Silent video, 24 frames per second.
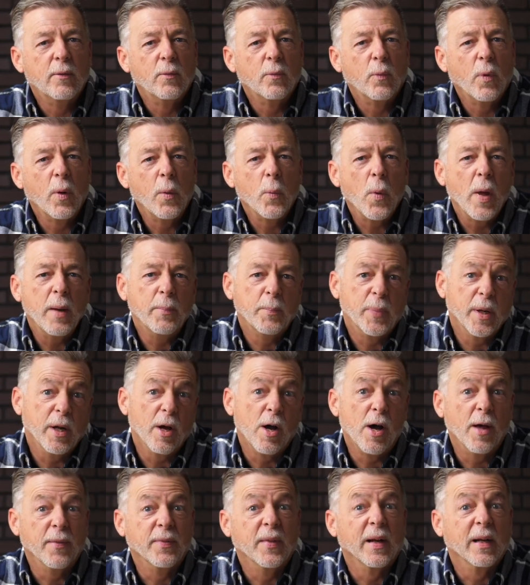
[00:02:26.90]
We went
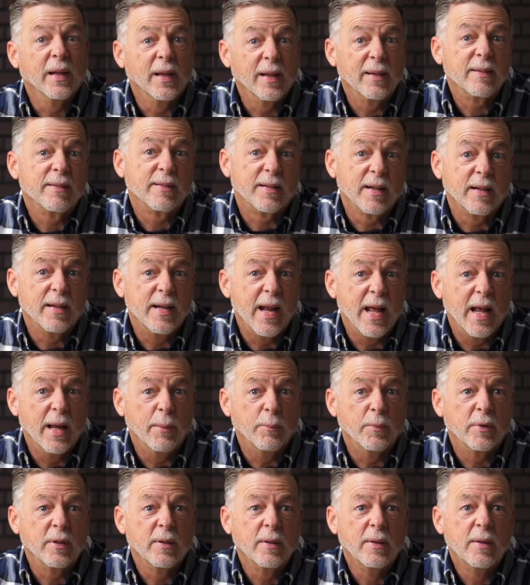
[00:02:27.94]
beyond the listed
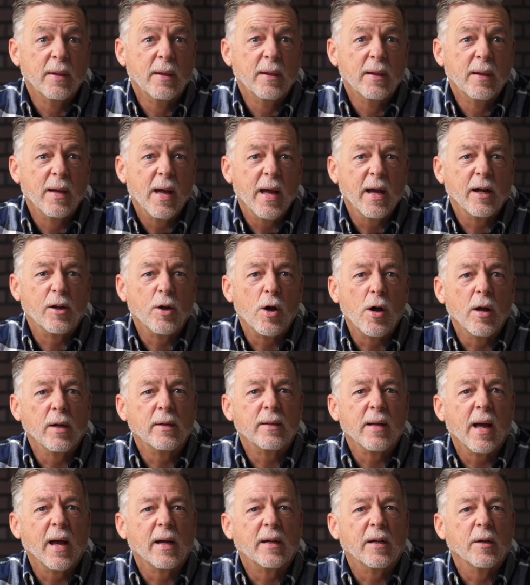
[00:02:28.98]
names and
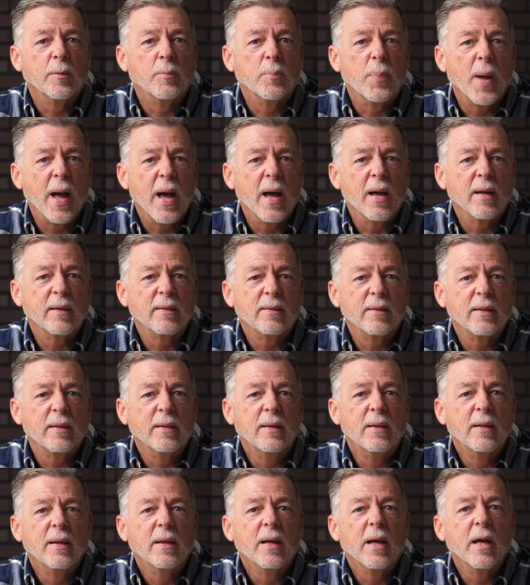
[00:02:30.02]
contacted past
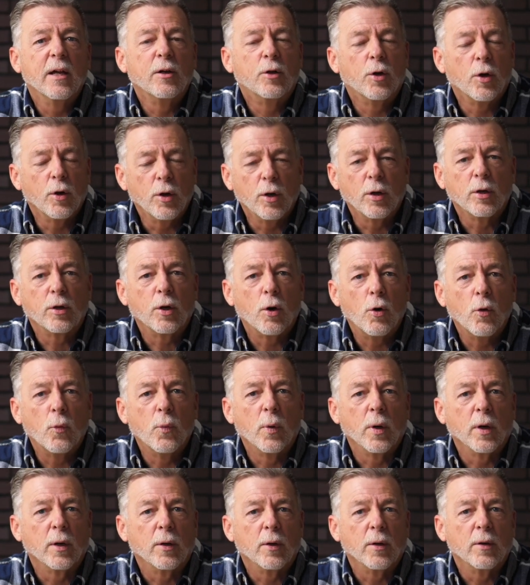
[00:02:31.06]
and current
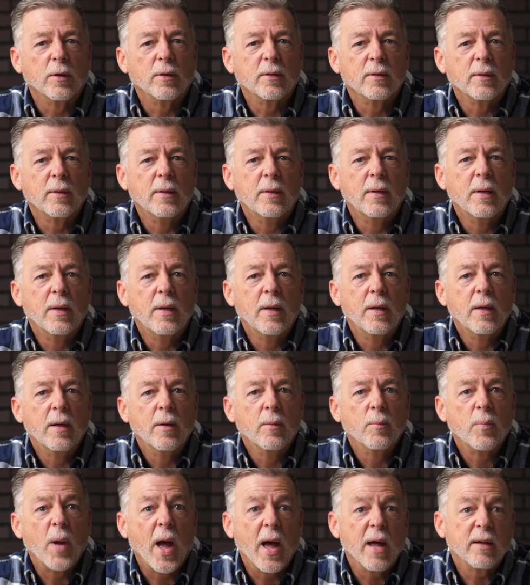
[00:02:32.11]
co-workers,
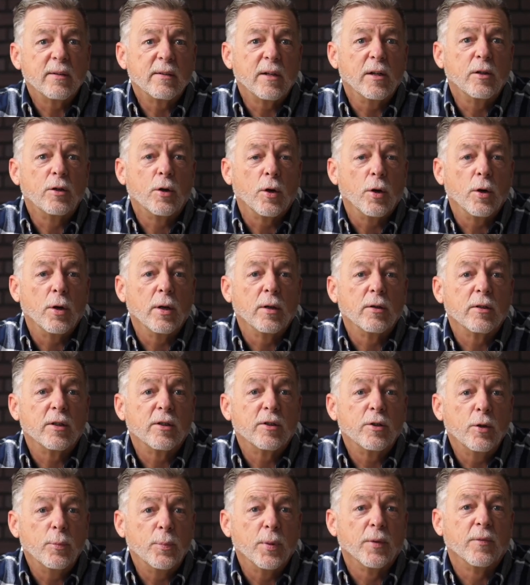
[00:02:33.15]
past and current
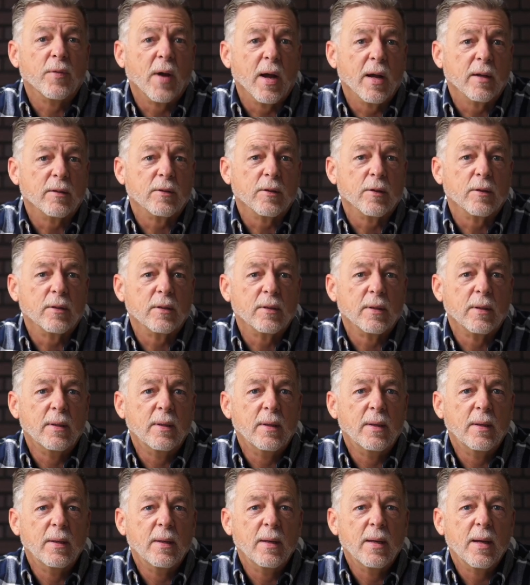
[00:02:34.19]
supervisors,
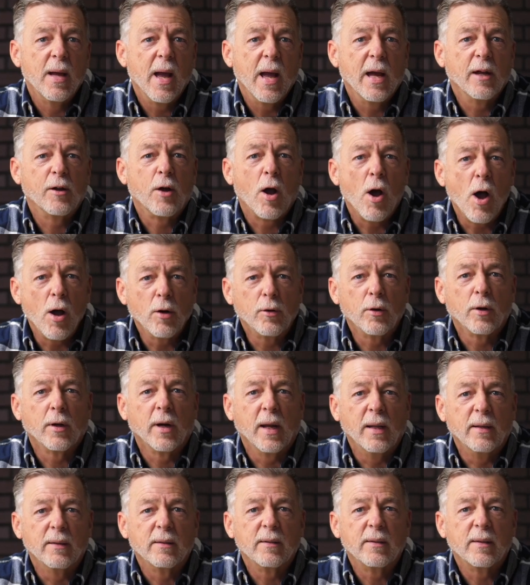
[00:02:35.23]
and
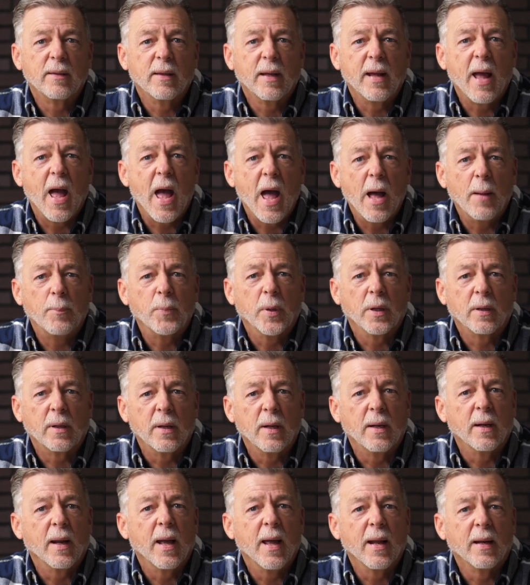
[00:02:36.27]
congregants the
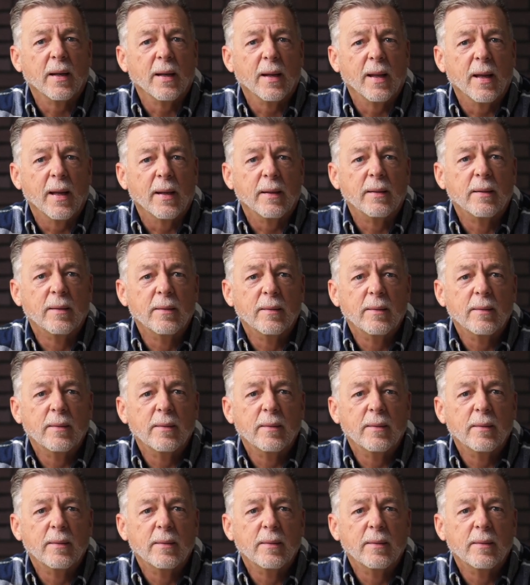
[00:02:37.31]
applicant had led.